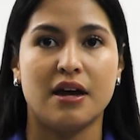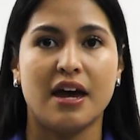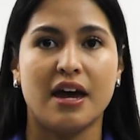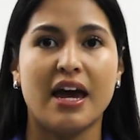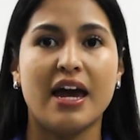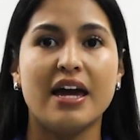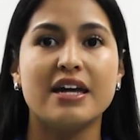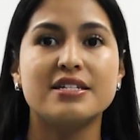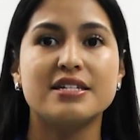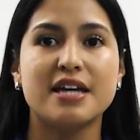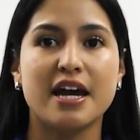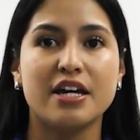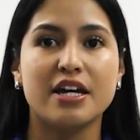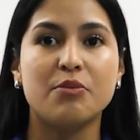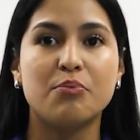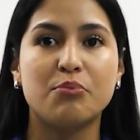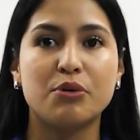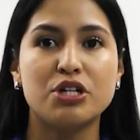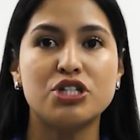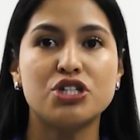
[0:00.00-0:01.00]
A
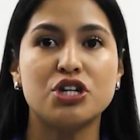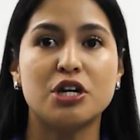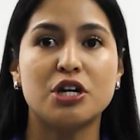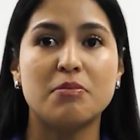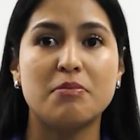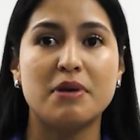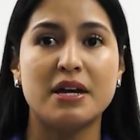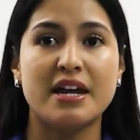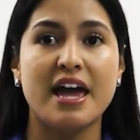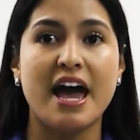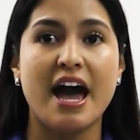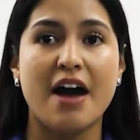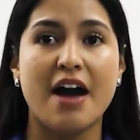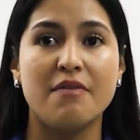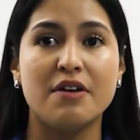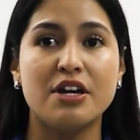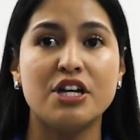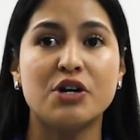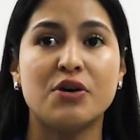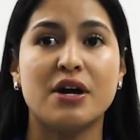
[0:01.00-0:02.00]
data breach could mean
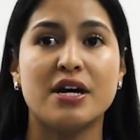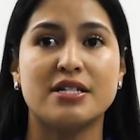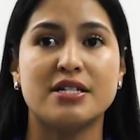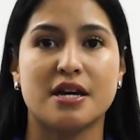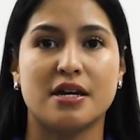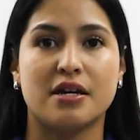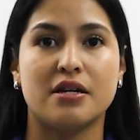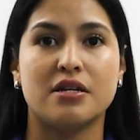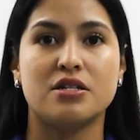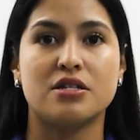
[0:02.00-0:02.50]
having your identity